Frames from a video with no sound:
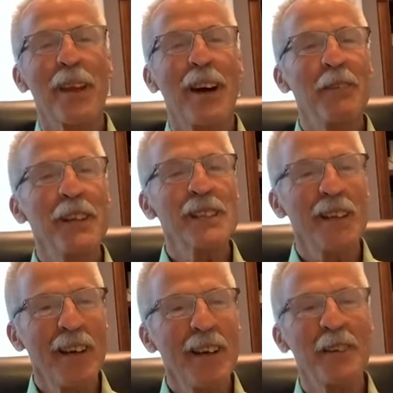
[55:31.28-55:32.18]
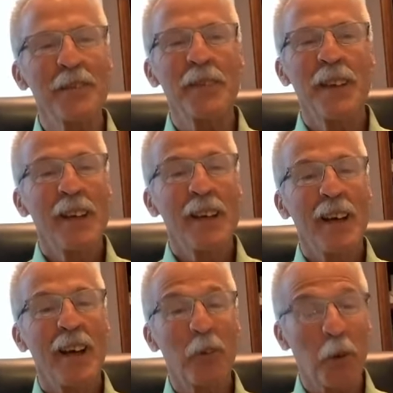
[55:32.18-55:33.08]
of his love
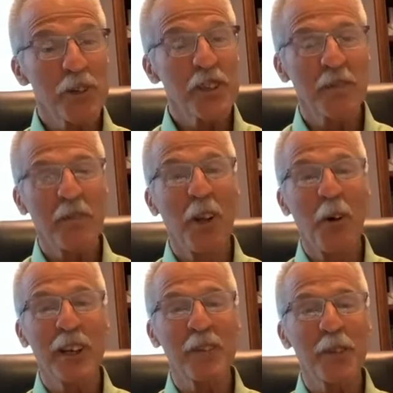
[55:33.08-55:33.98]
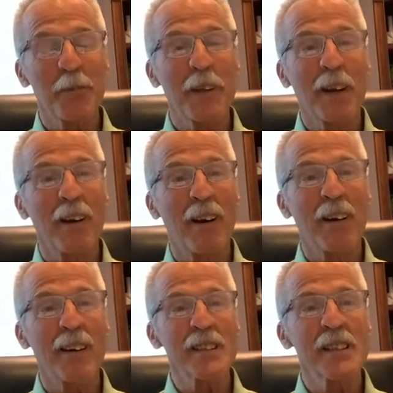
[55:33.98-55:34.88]
and worship flowing from their
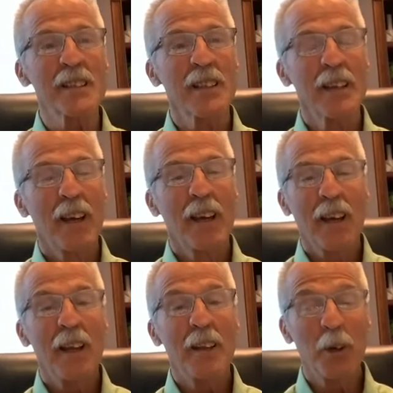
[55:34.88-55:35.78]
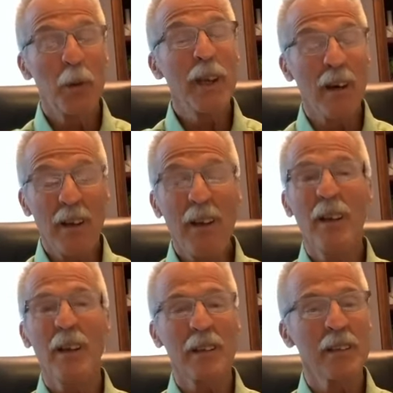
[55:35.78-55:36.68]
hearts that we
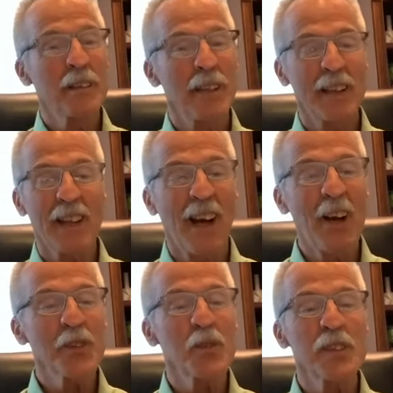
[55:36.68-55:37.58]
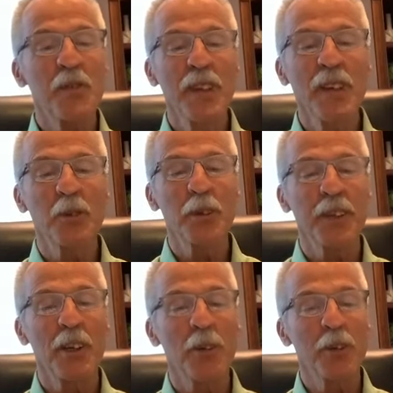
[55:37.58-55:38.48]
all, like the house was filled with
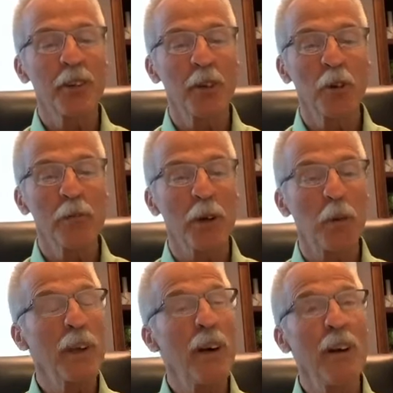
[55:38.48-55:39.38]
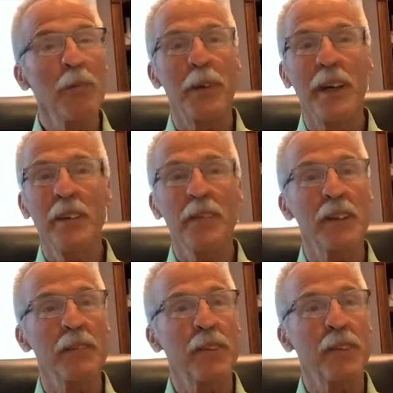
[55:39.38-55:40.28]
the odor of the ointment, we all
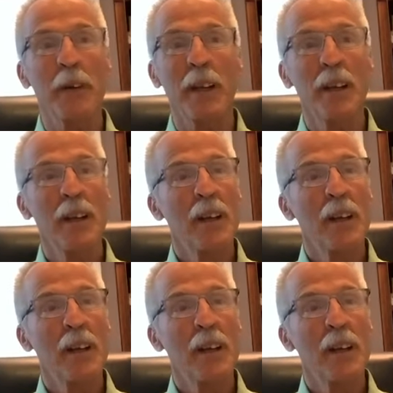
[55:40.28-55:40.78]
benefit from it.